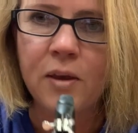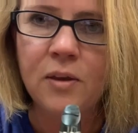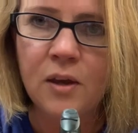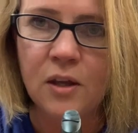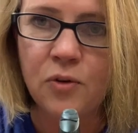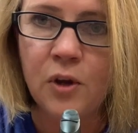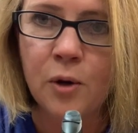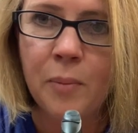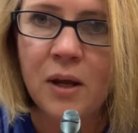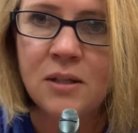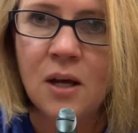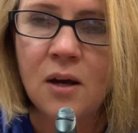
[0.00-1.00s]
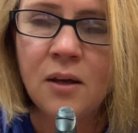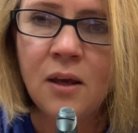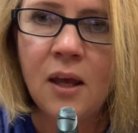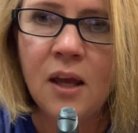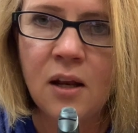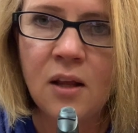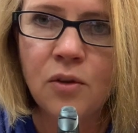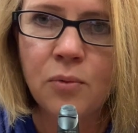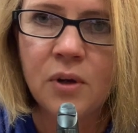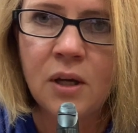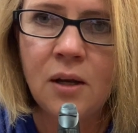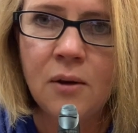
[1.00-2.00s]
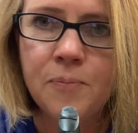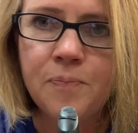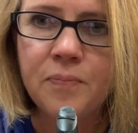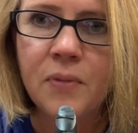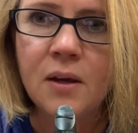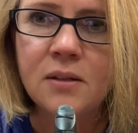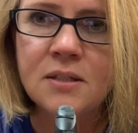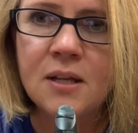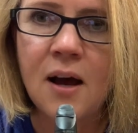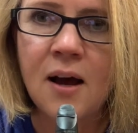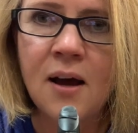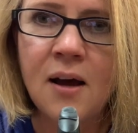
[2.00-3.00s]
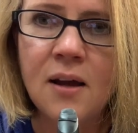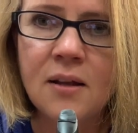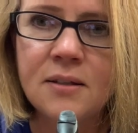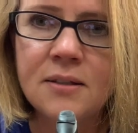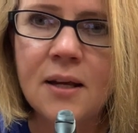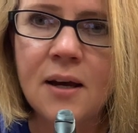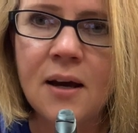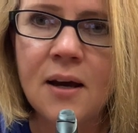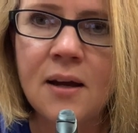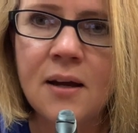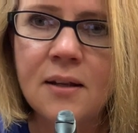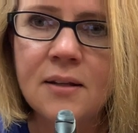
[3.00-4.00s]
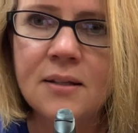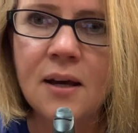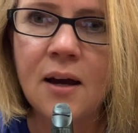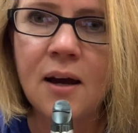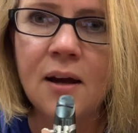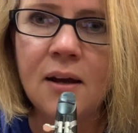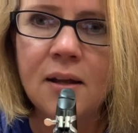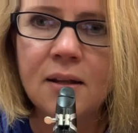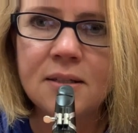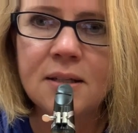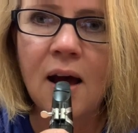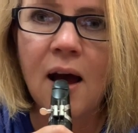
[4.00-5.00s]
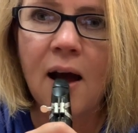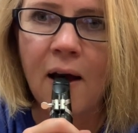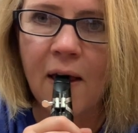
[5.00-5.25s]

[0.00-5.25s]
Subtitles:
Can you hear my tongue hitting the reed? Ta, ta, ta, ta.